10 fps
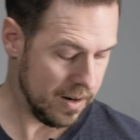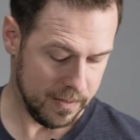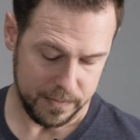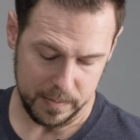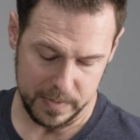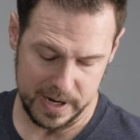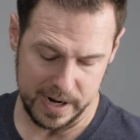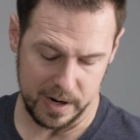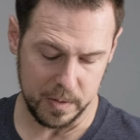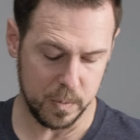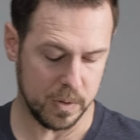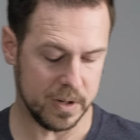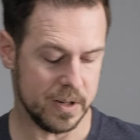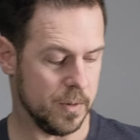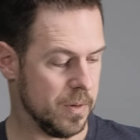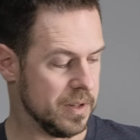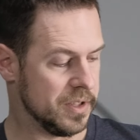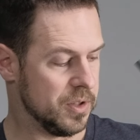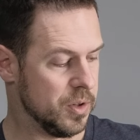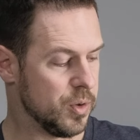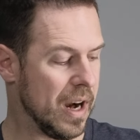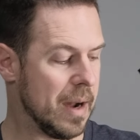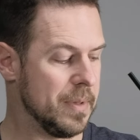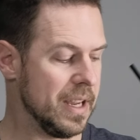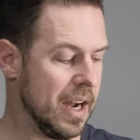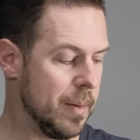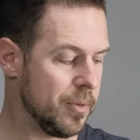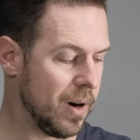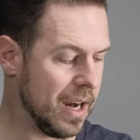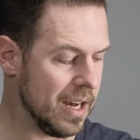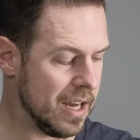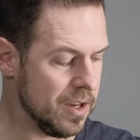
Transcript: From there, we're going to grab the upright,